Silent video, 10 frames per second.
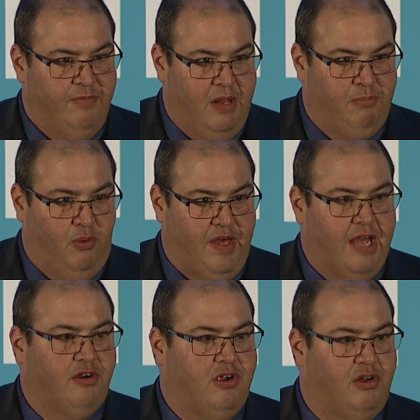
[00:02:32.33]
in both
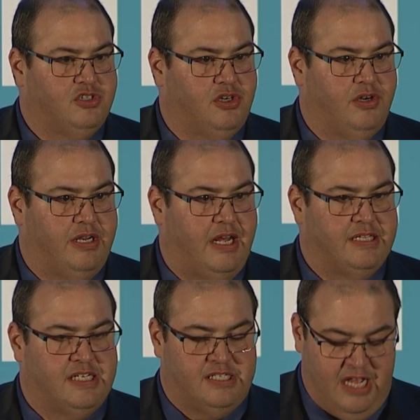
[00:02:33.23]
agriculture and
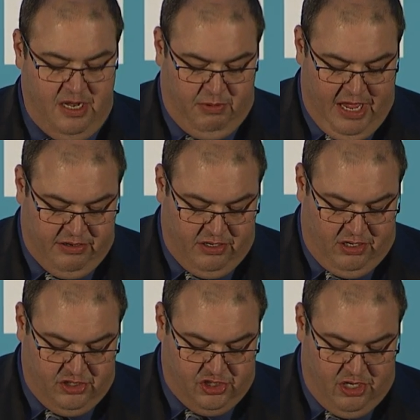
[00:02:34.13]
sustainable
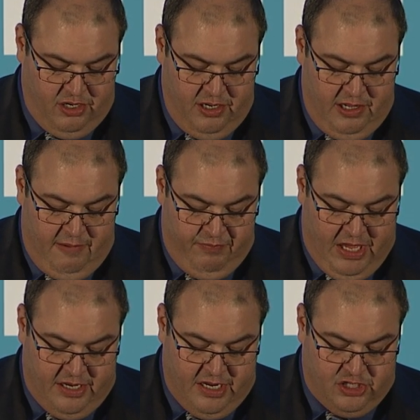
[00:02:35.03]
agriculture
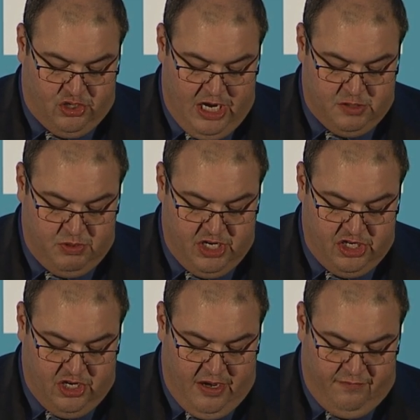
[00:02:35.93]
and
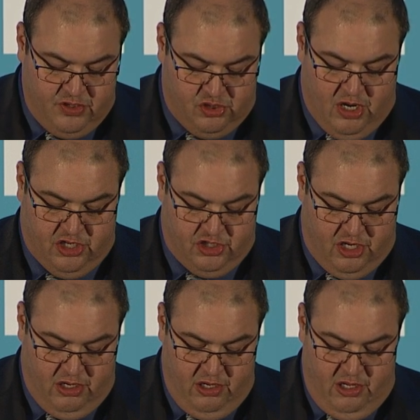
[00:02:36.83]
transportation
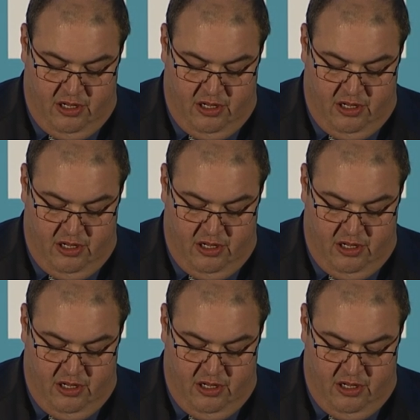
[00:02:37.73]
infrastructure,